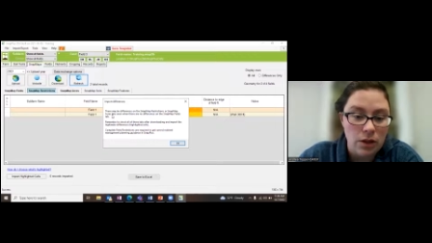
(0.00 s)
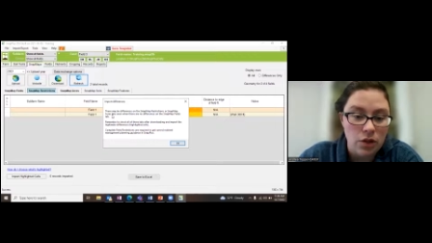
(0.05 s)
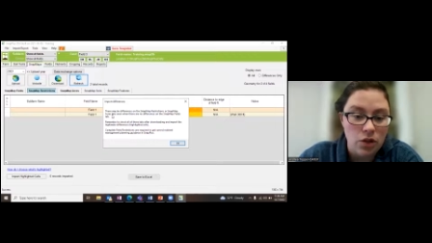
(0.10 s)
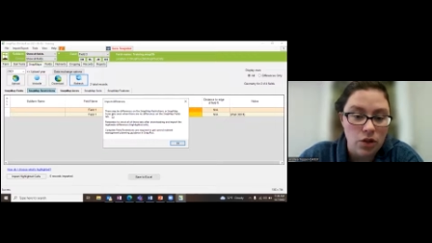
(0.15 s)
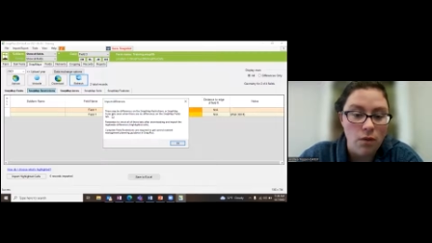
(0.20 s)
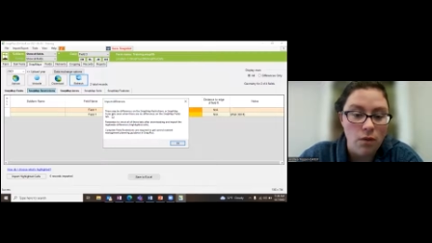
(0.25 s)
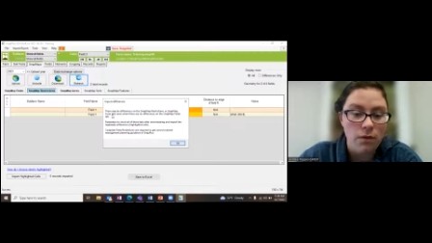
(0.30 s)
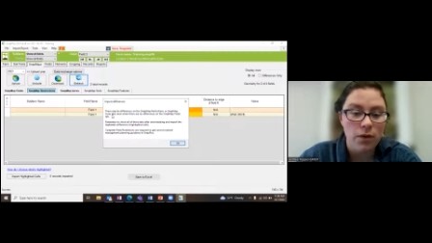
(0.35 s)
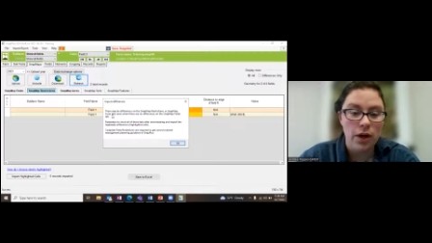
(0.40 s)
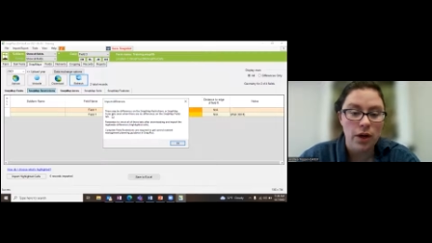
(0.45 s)
and
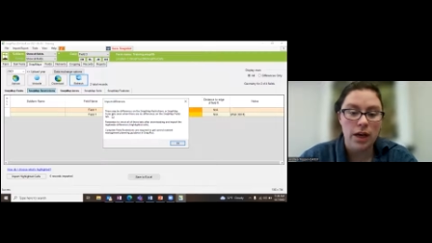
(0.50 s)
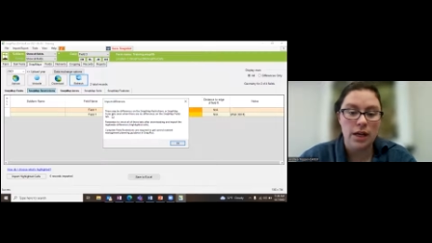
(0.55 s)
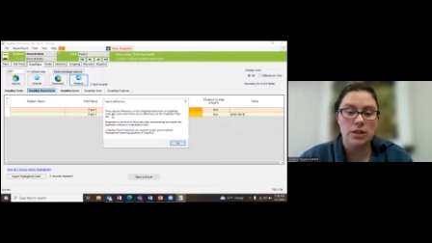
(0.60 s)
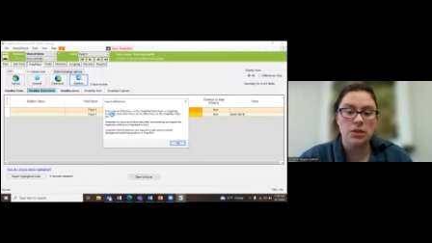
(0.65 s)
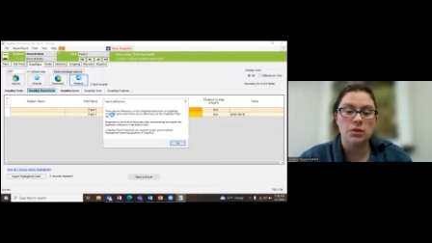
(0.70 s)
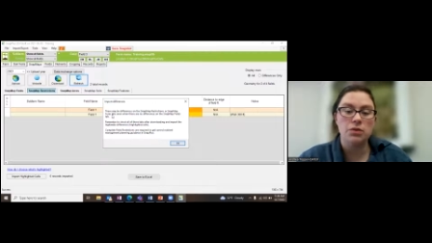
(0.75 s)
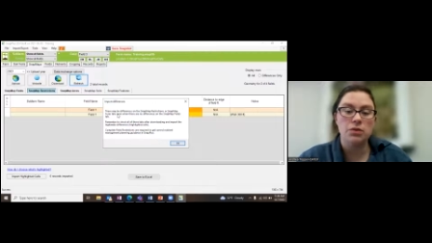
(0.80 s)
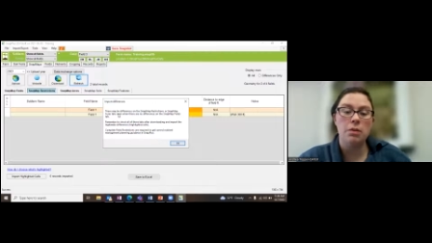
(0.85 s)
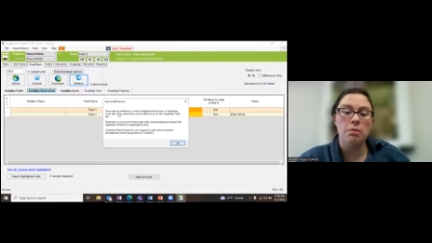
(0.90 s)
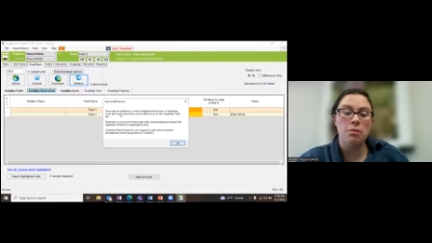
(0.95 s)
don't forget
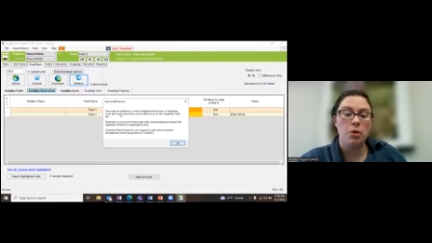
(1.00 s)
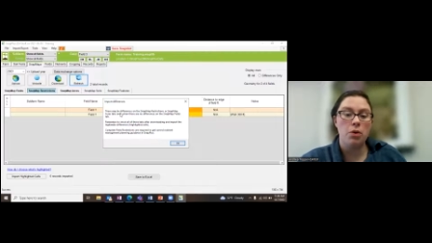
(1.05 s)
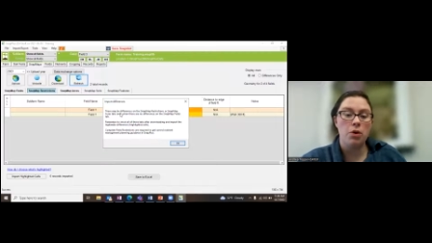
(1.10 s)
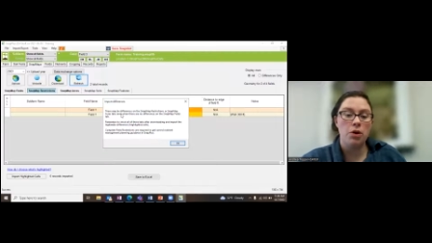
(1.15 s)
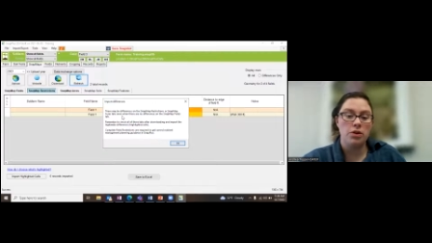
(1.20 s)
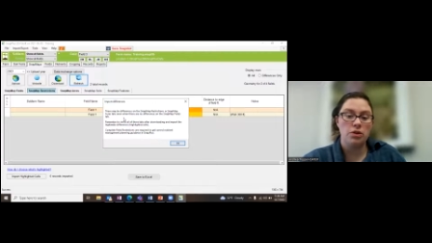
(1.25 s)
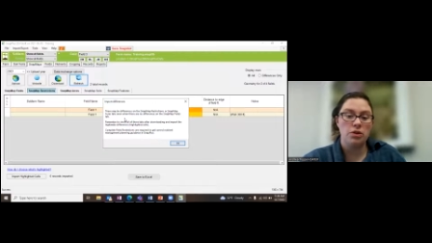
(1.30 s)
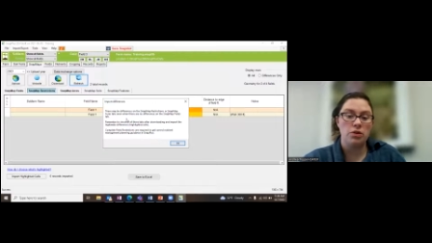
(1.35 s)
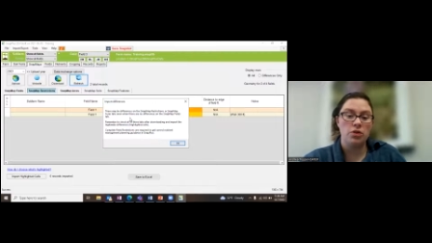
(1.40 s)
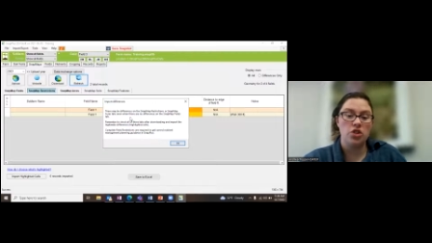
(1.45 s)
to
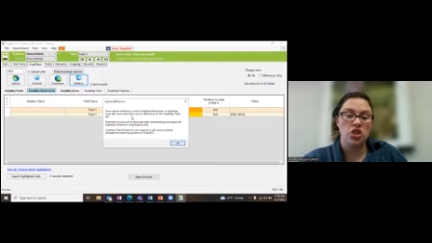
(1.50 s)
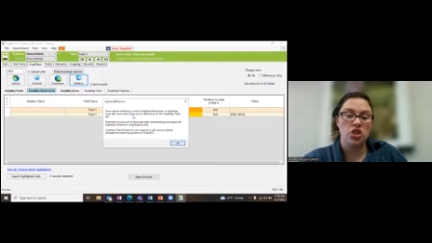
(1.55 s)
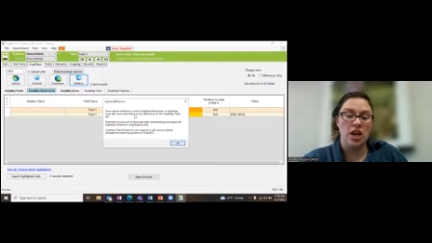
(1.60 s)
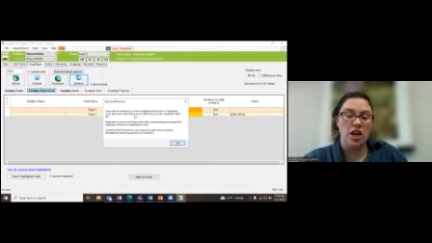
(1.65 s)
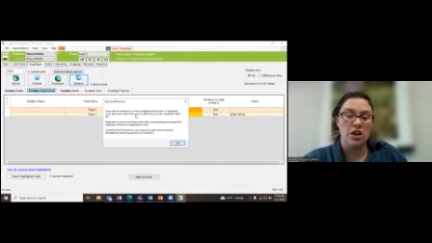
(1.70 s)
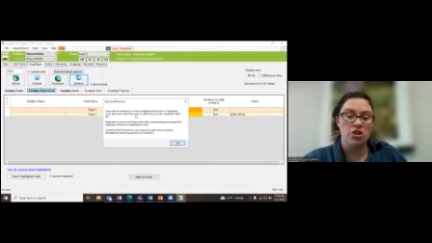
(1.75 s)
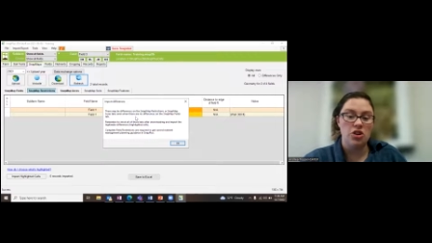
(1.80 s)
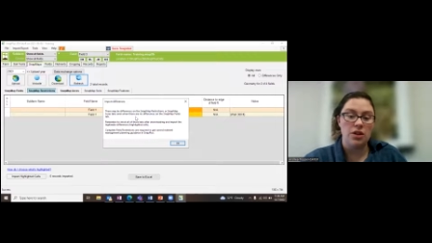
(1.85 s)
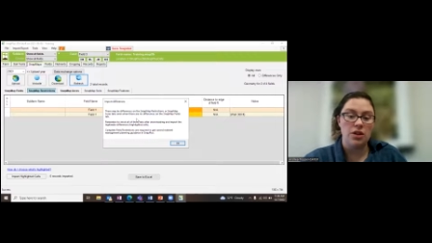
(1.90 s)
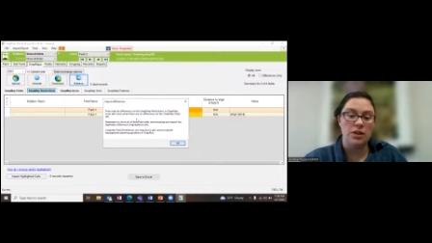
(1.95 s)
import those
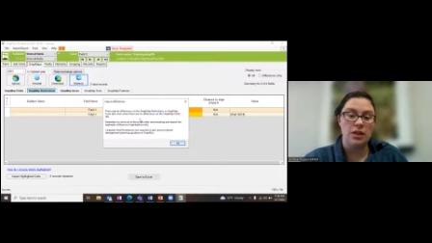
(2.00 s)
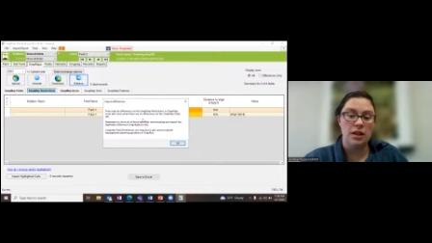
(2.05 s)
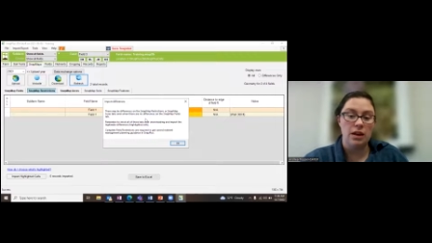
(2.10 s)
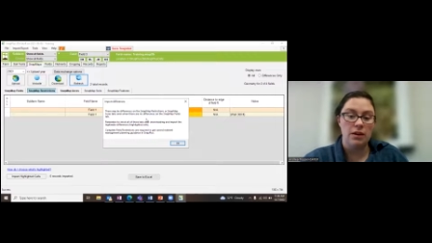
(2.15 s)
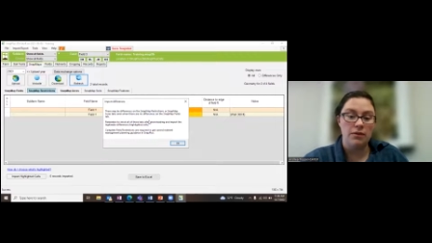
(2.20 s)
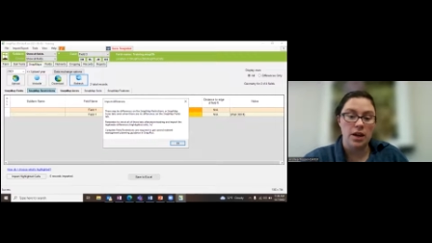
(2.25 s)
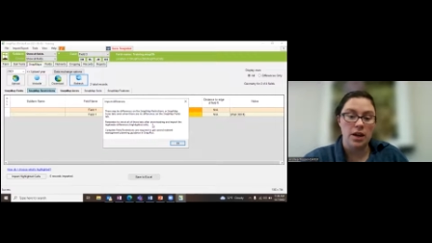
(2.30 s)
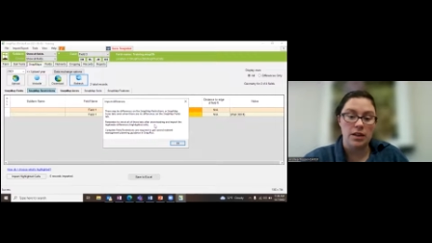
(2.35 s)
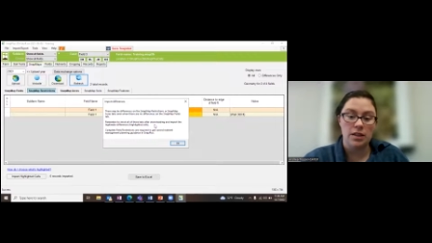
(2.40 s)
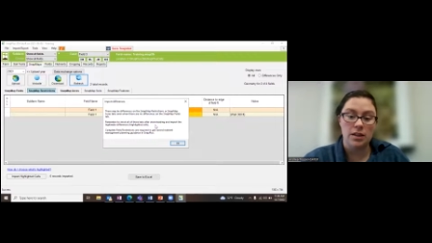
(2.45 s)
changes
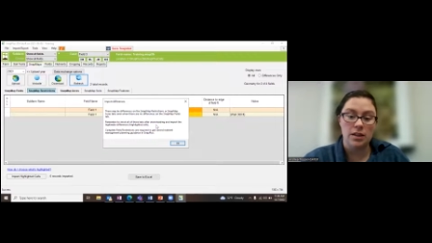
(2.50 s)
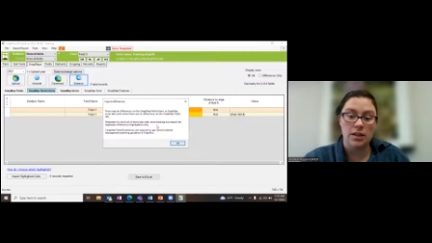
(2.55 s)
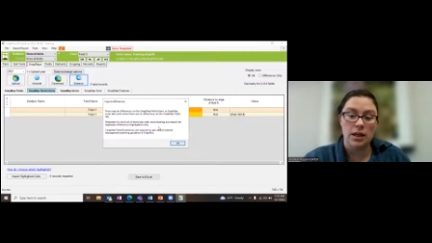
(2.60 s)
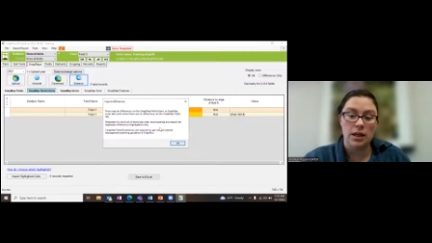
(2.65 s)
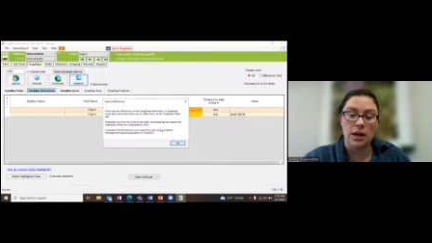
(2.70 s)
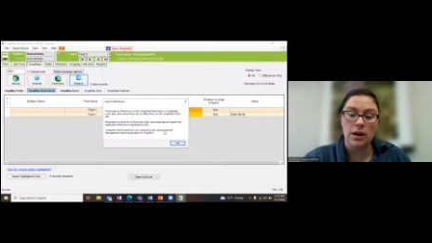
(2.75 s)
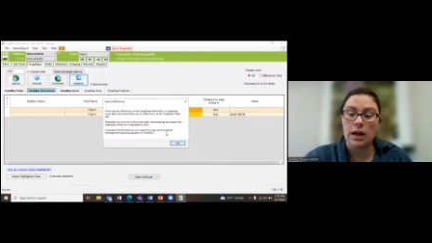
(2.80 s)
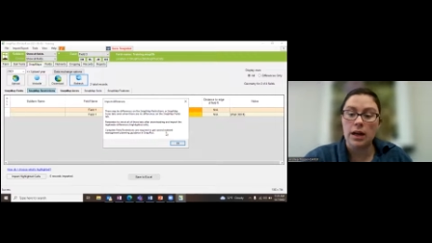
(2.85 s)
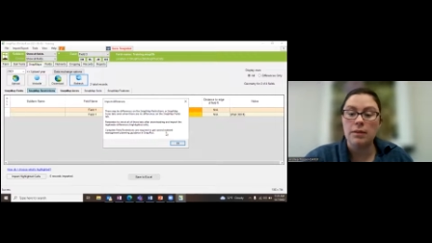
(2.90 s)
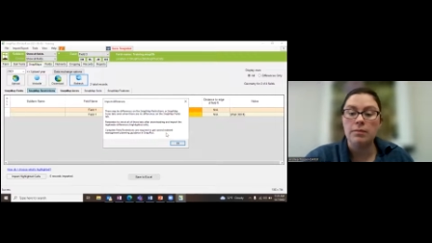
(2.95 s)
if
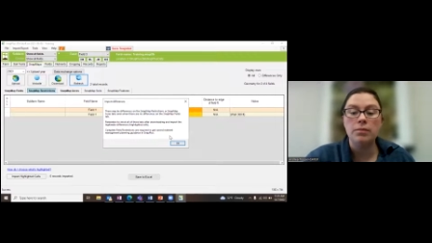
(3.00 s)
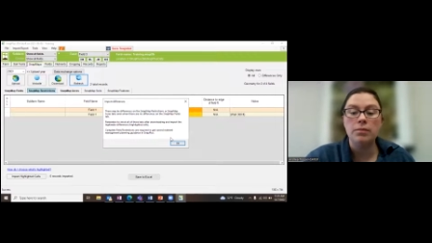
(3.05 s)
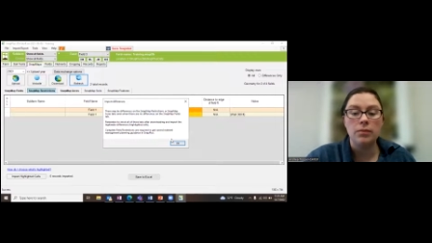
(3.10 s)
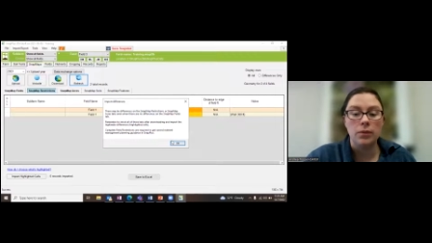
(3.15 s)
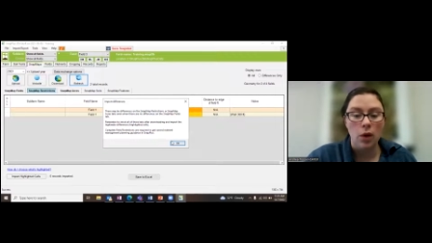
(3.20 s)
necessary.